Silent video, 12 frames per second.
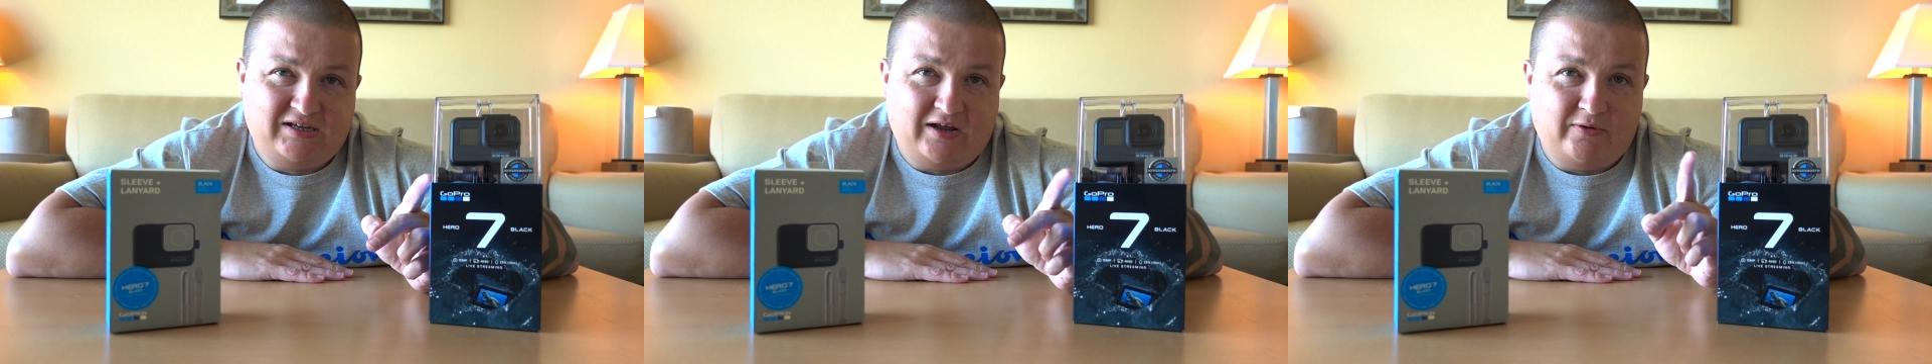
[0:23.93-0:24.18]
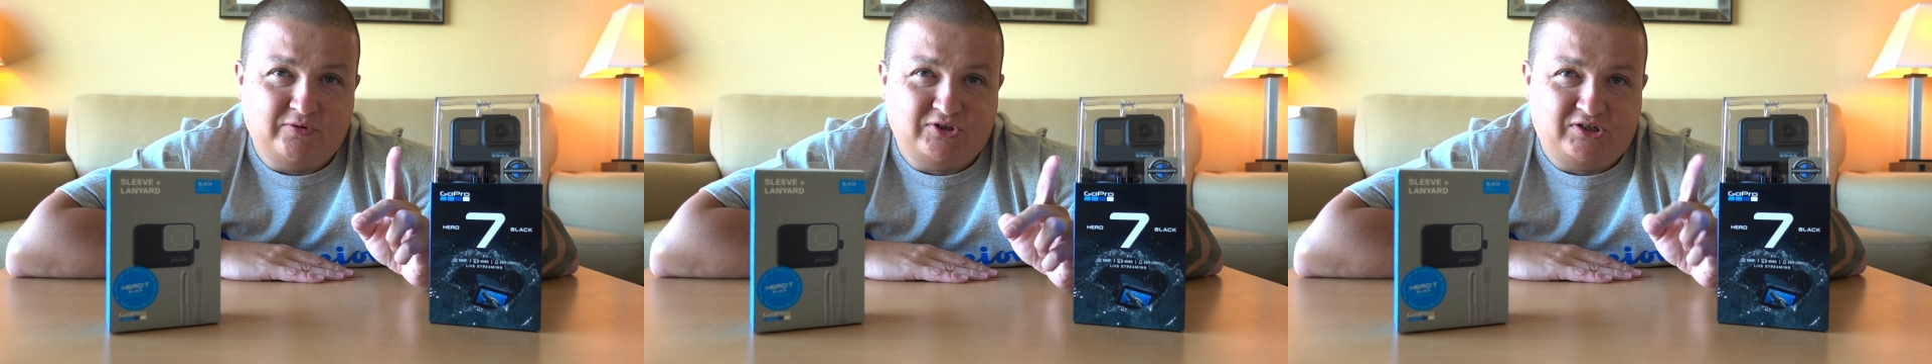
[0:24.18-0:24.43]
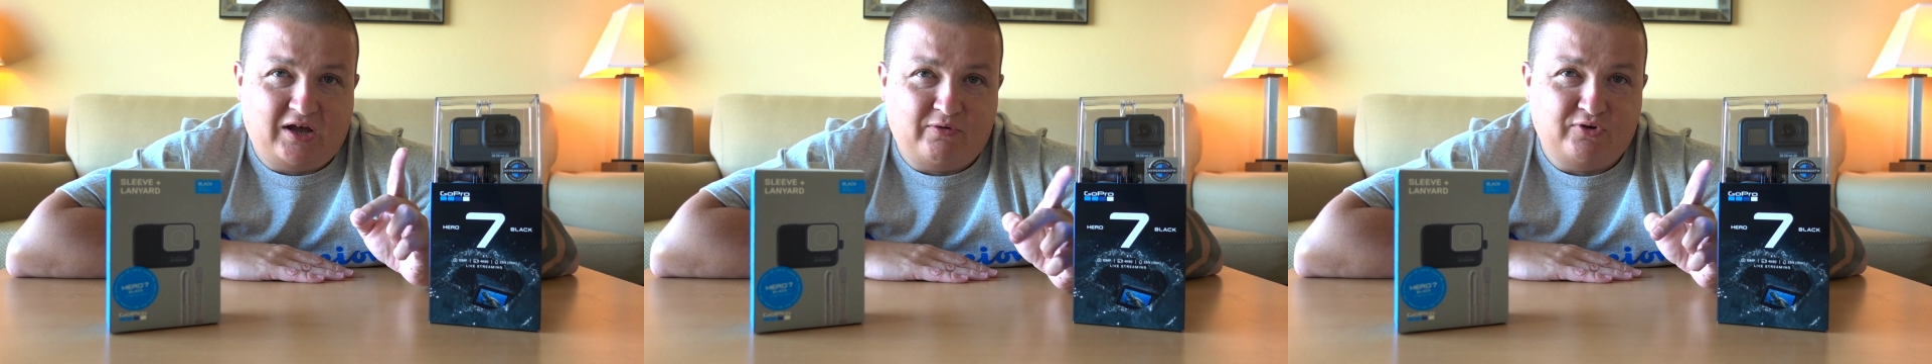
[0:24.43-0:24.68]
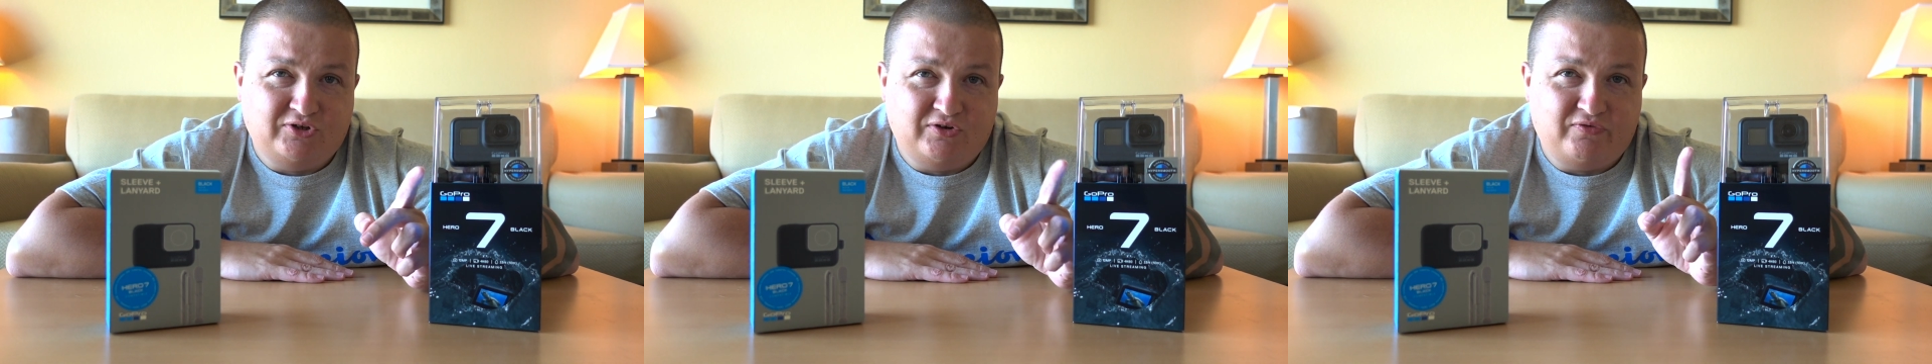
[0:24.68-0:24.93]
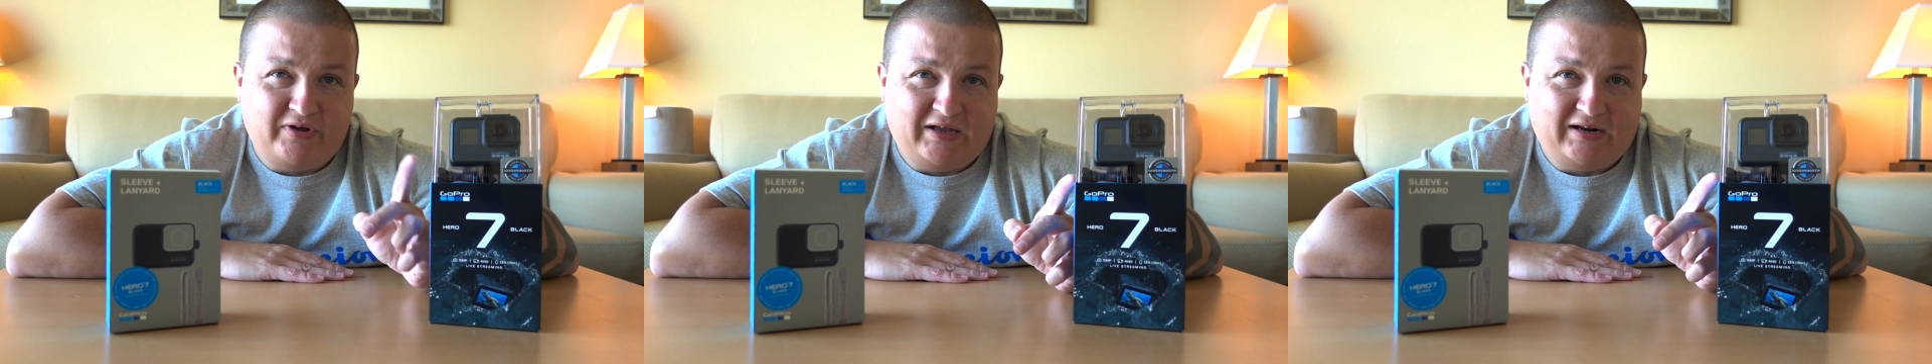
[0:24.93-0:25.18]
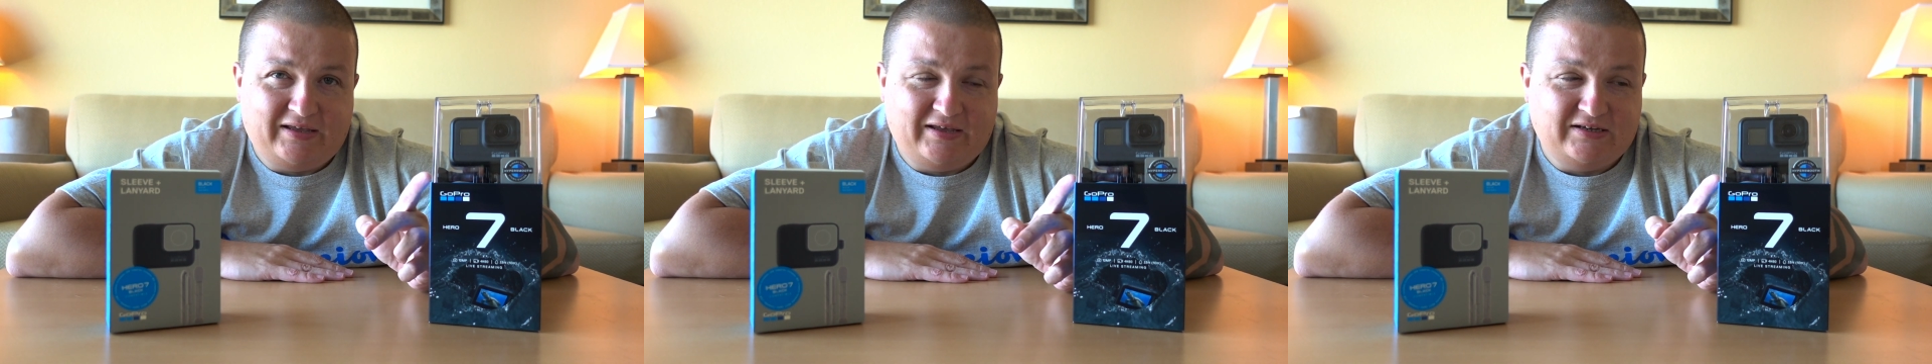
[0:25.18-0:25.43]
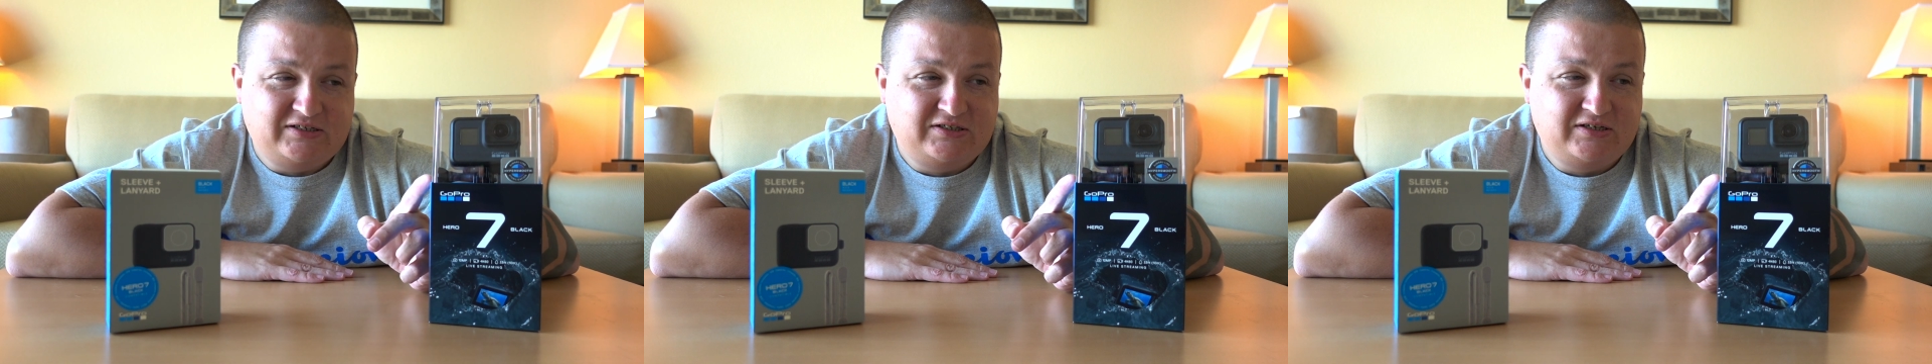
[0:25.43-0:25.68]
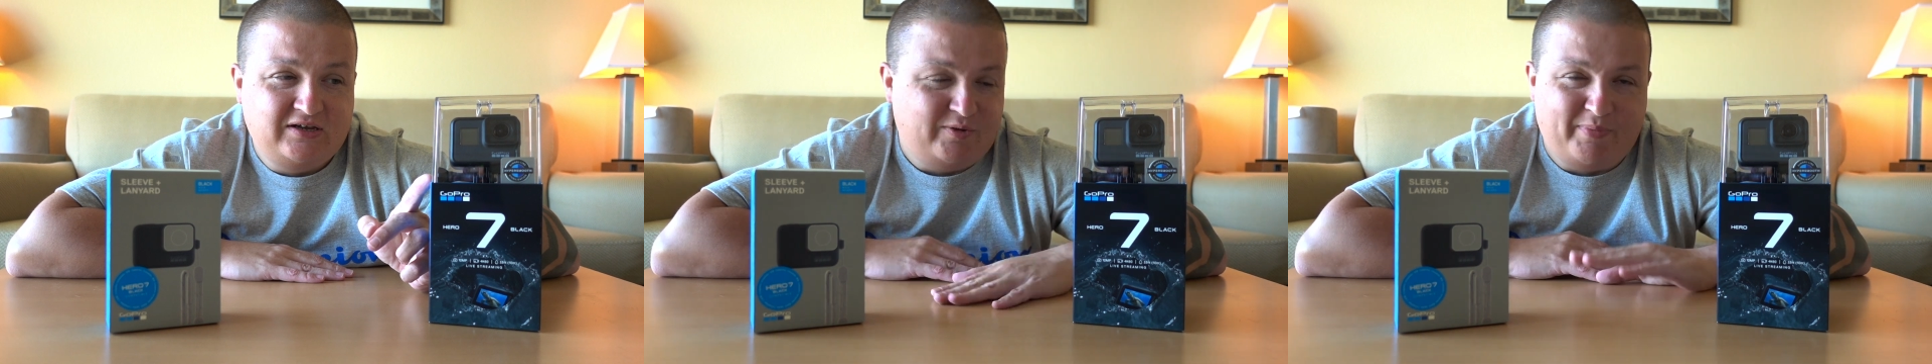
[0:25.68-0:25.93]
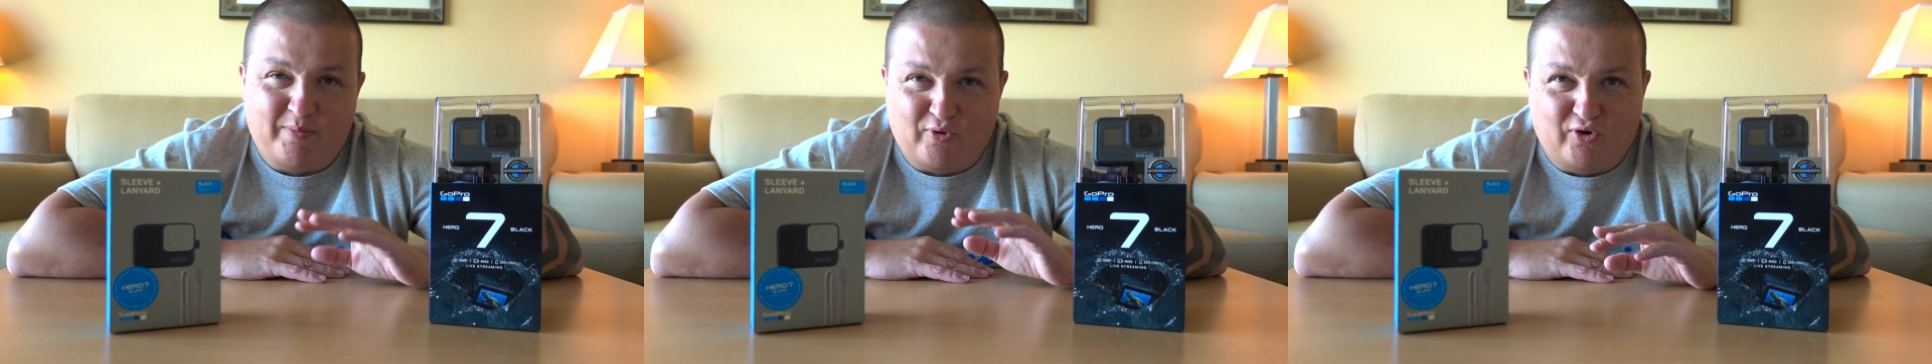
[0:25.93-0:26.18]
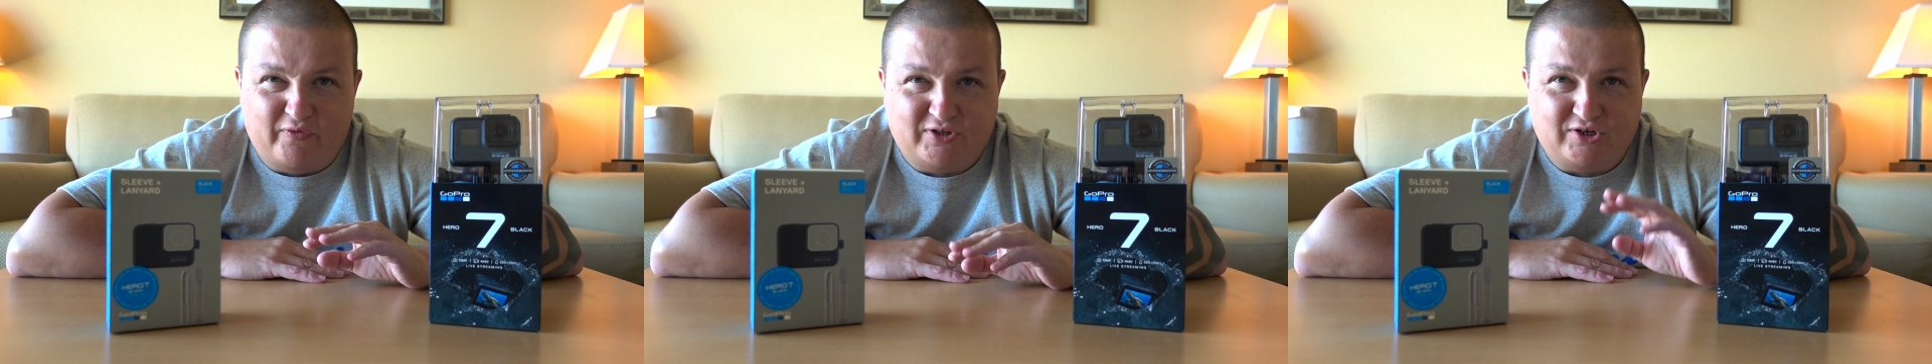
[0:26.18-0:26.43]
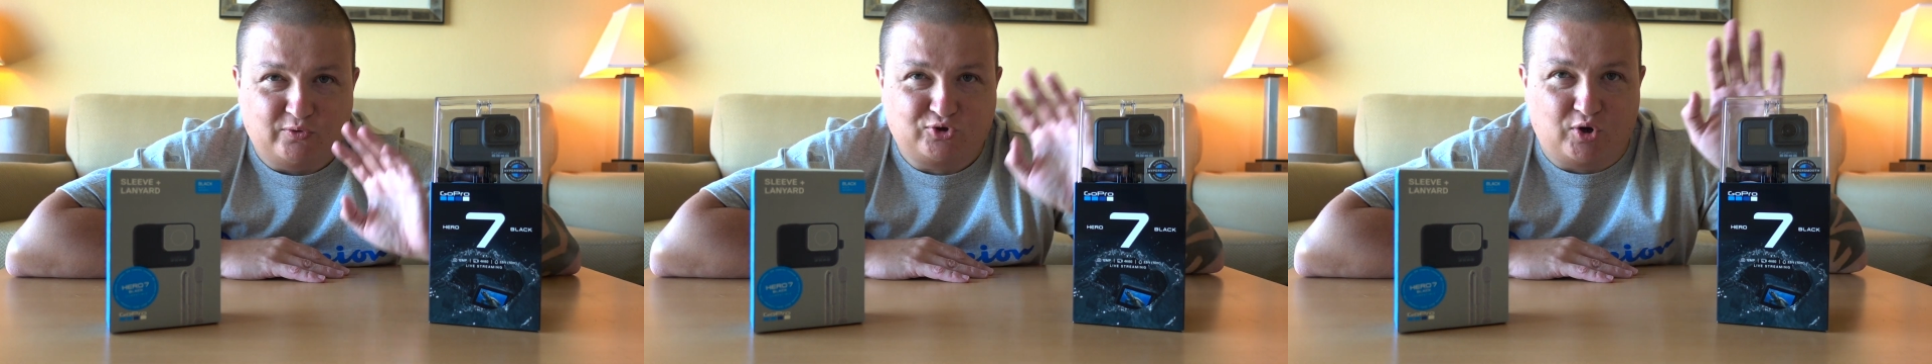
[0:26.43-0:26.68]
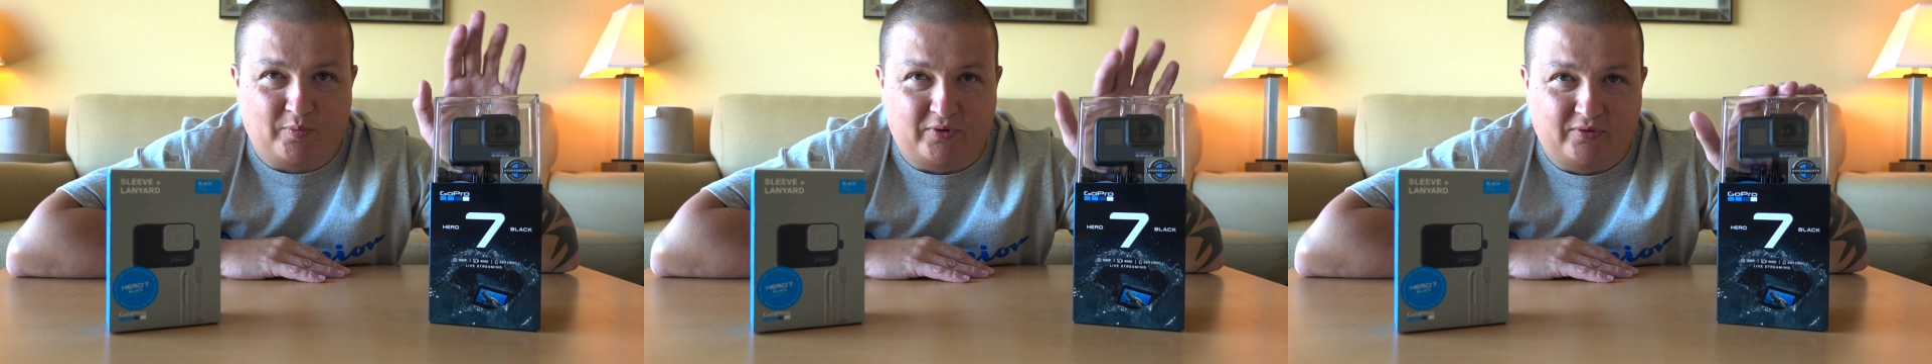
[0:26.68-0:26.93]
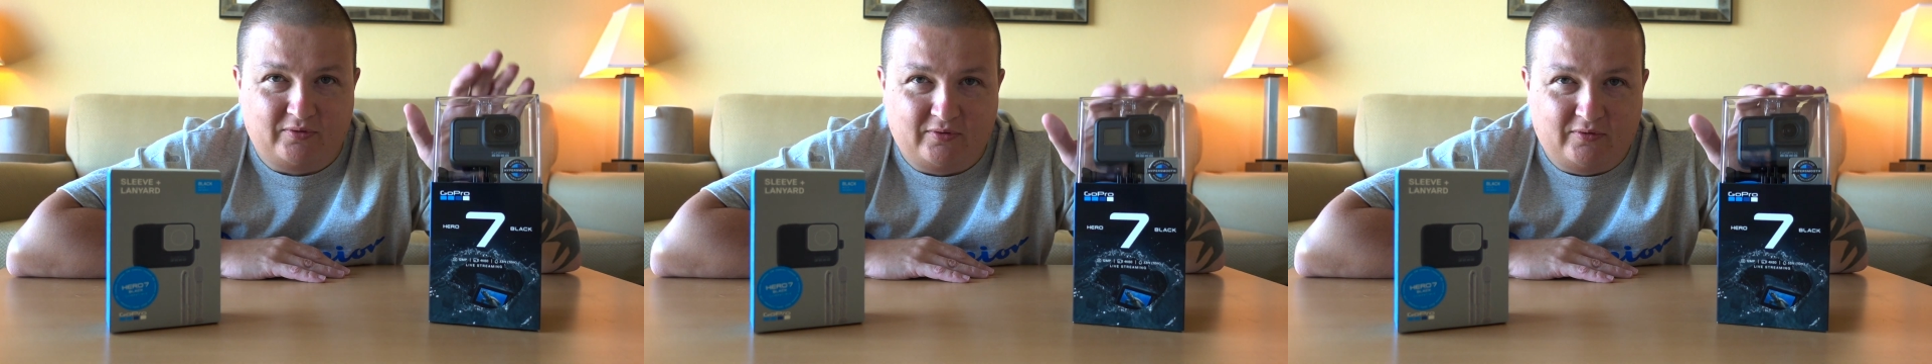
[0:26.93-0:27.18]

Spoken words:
it out and see how good it really is. There'll be more videos coming